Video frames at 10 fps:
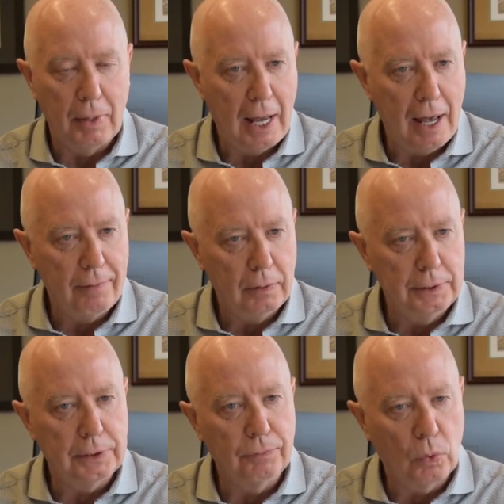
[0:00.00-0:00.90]
But I have a
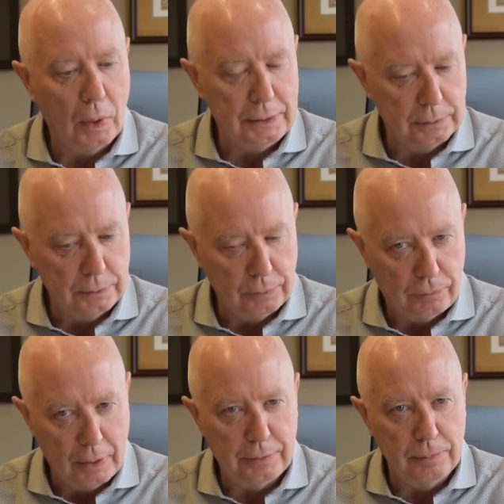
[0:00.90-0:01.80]
list of questions
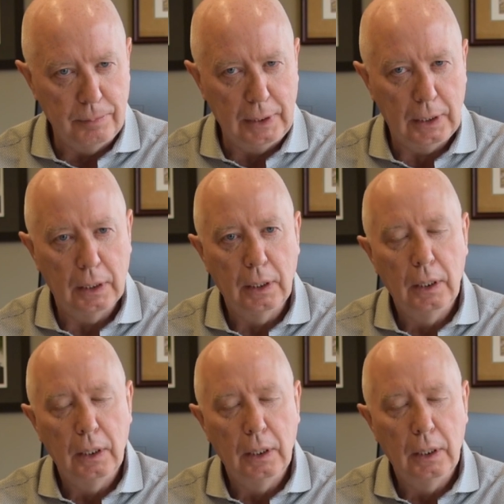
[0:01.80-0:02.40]
in front of me